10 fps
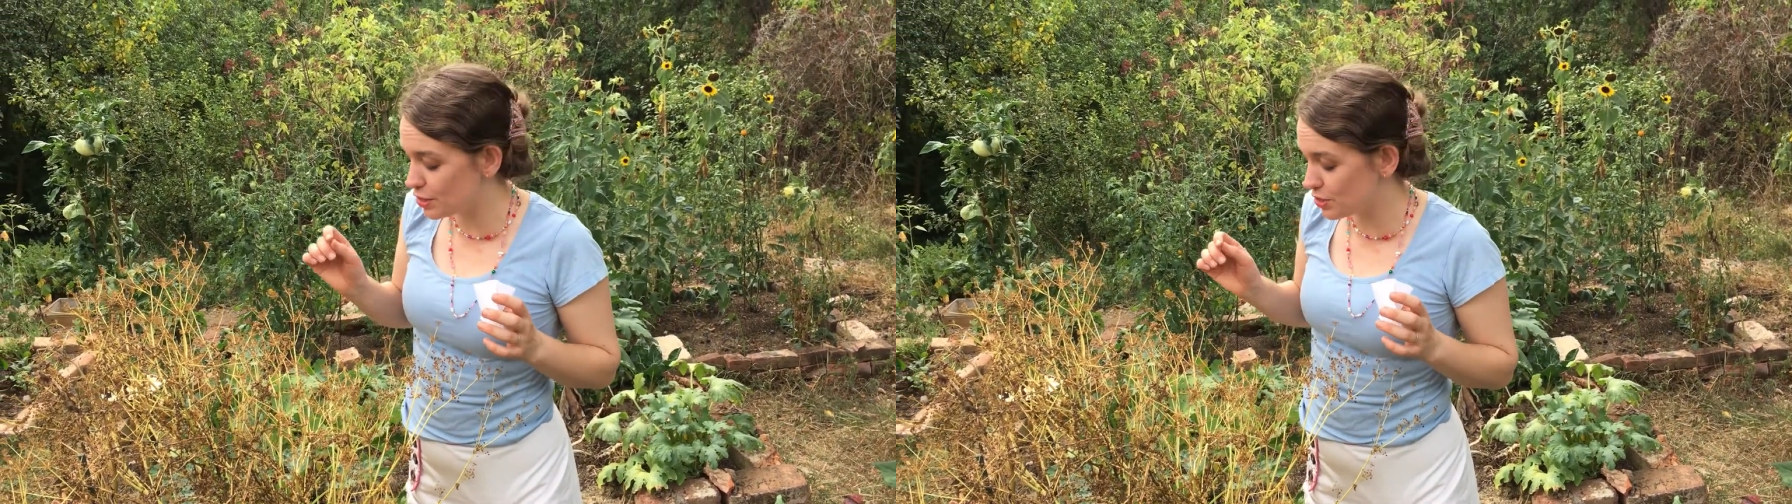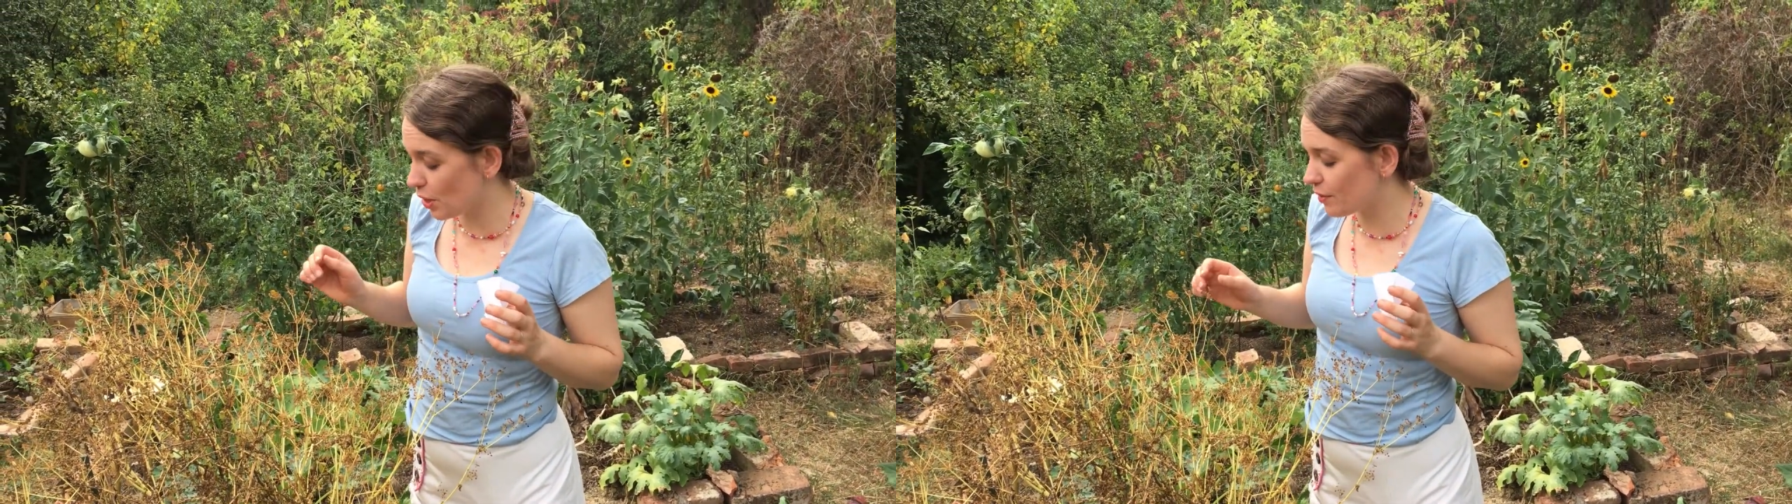
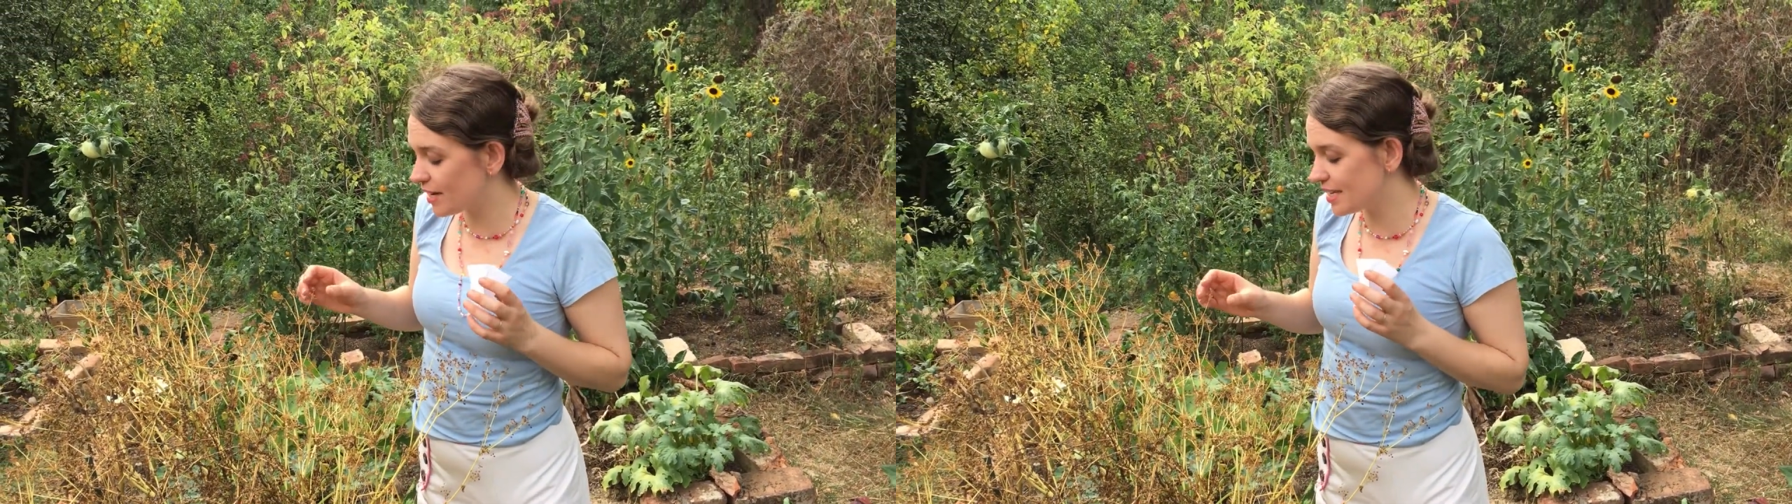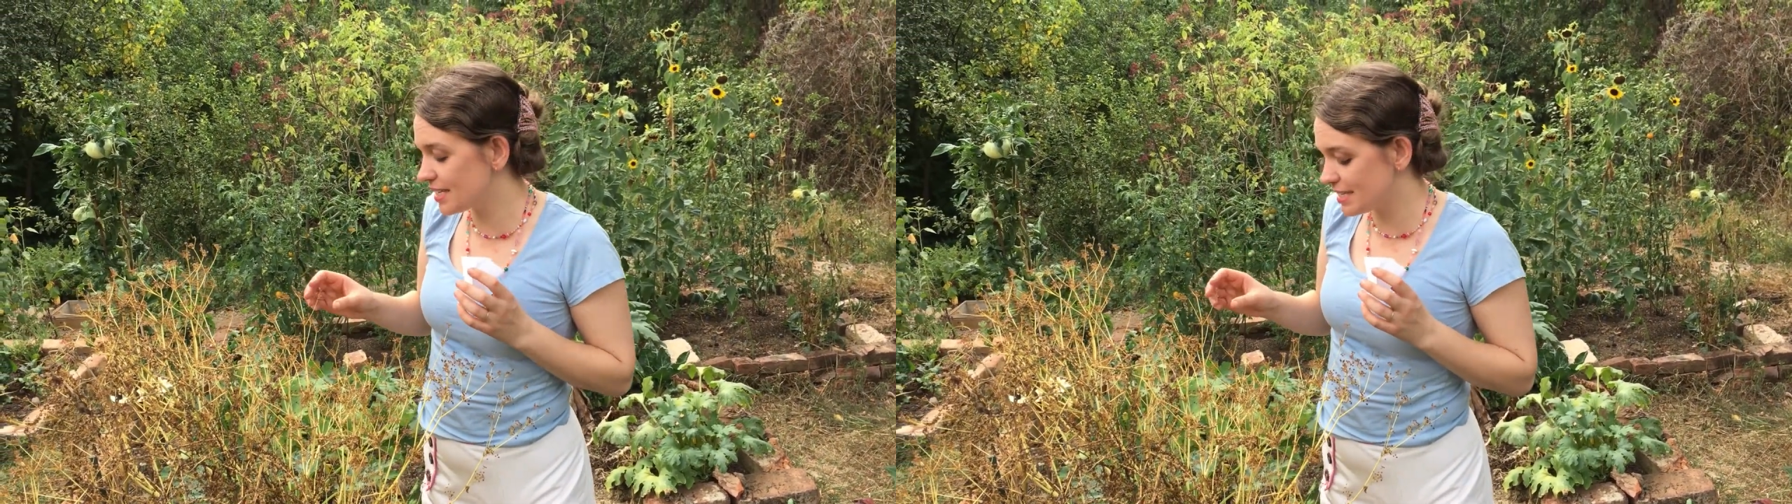
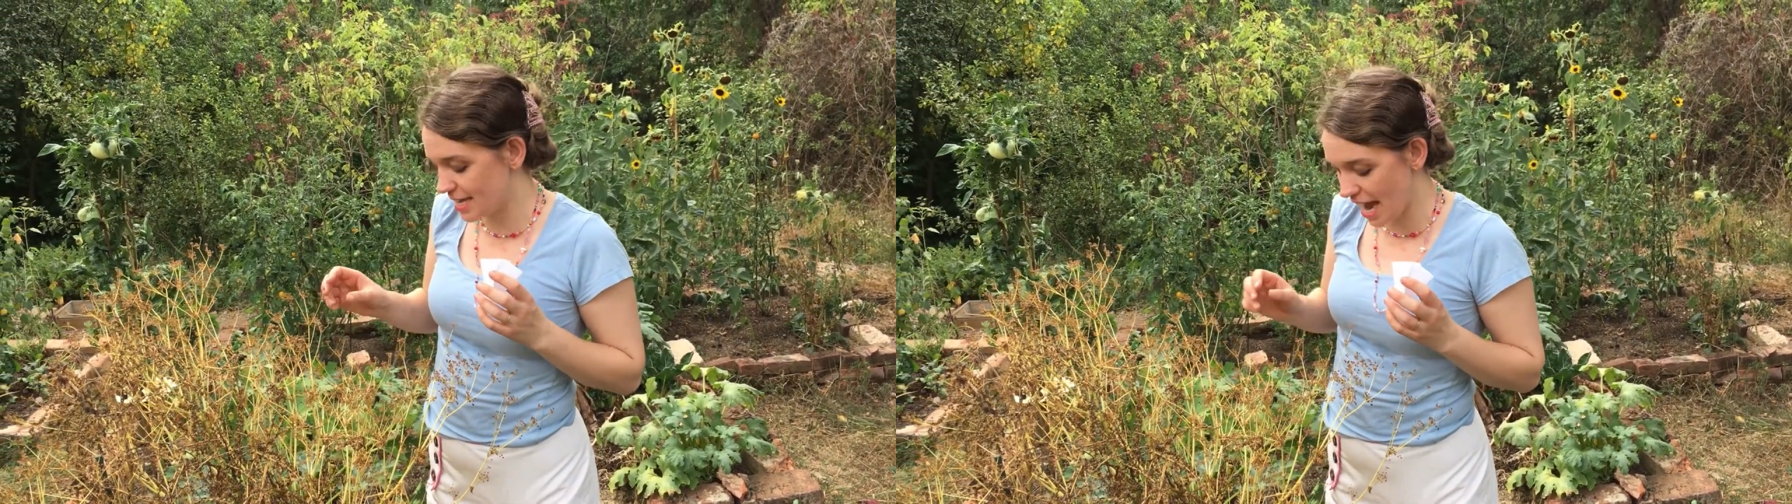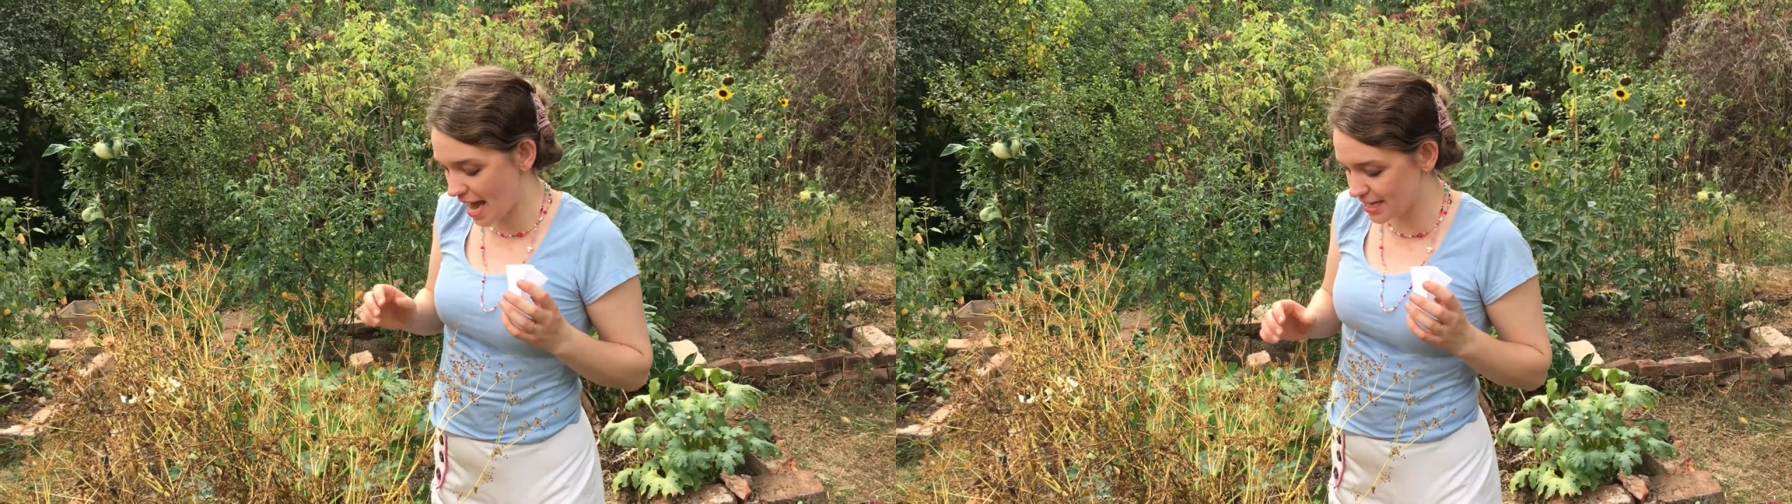sorry and
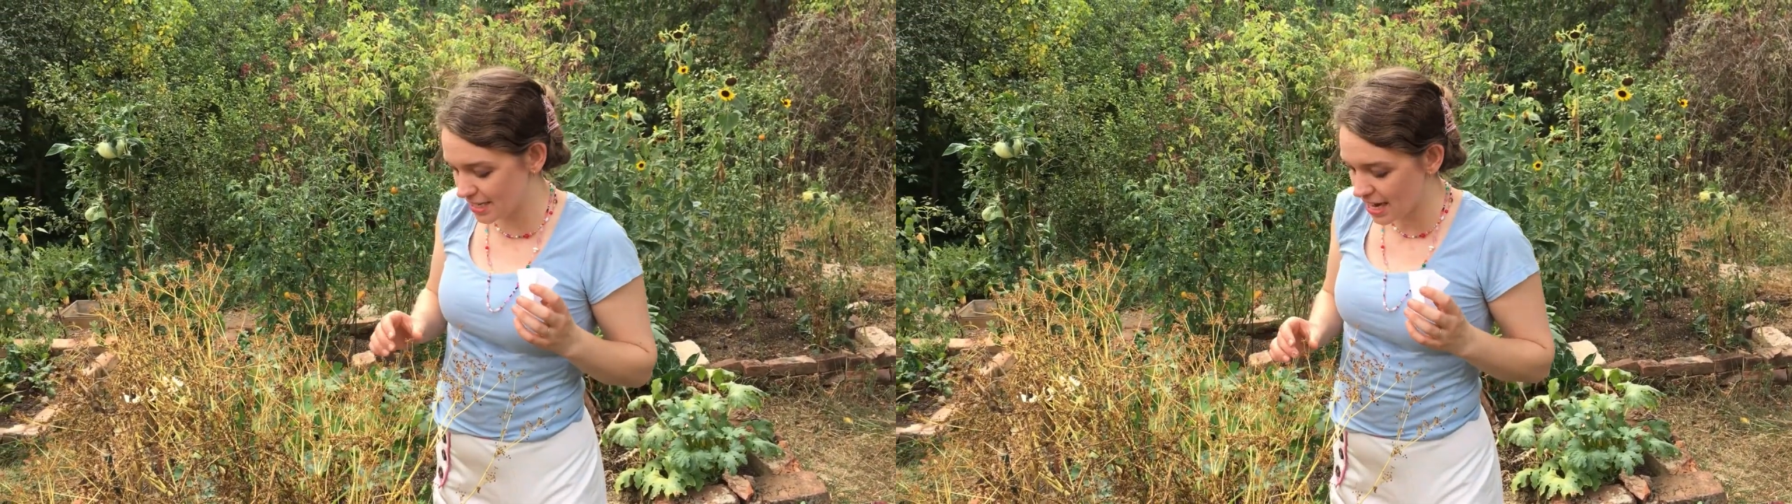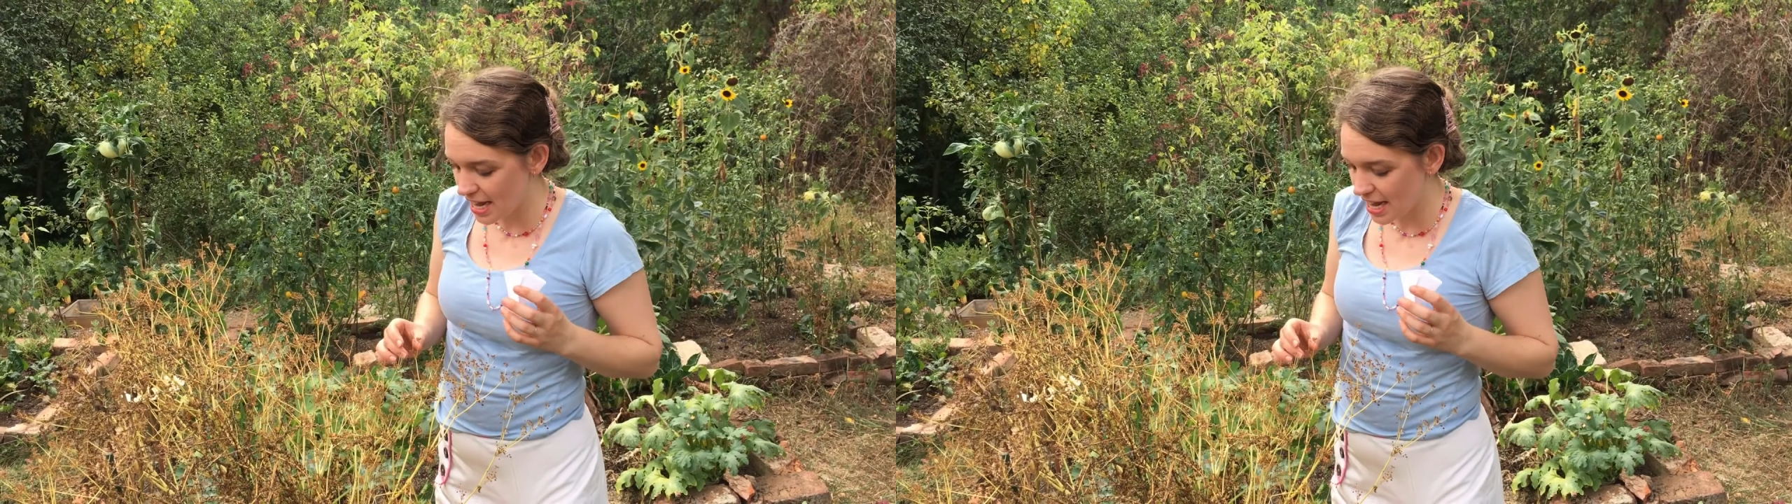sad